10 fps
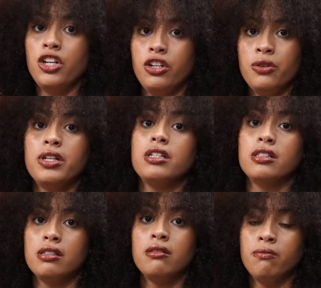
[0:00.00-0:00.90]
you can
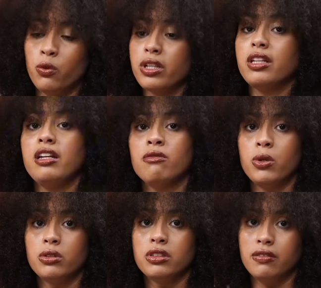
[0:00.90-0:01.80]
relieve
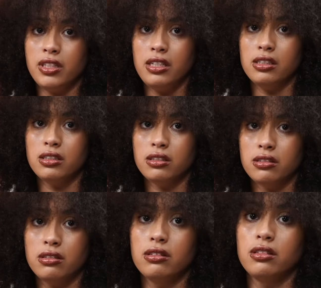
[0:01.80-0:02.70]
most of these
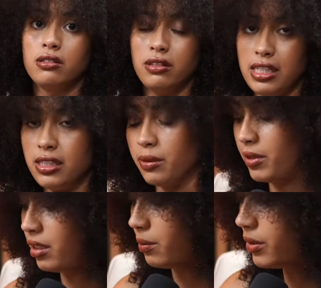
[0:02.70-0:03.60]
these
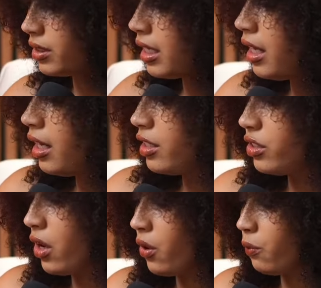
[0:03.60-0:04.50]
symptoms.
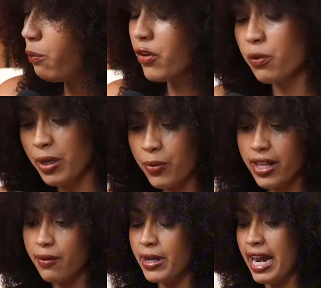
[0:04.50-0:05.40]
So for the people that
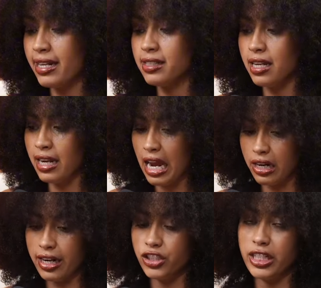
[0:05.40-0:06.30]
have been asking, how
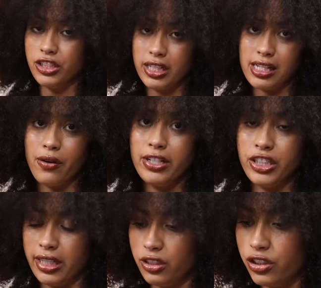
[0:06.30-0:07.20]
did I change? That's how I
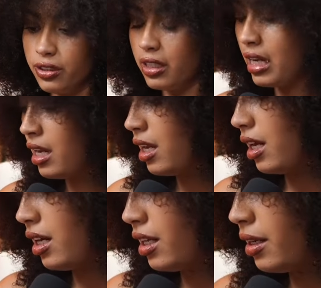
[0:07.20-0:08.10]
changed.
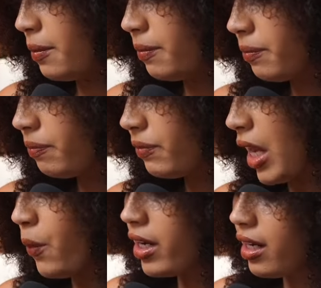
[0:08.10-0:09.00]
Um, I
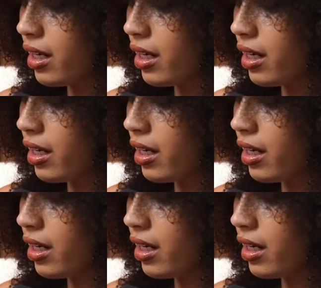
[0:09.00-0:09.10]
want to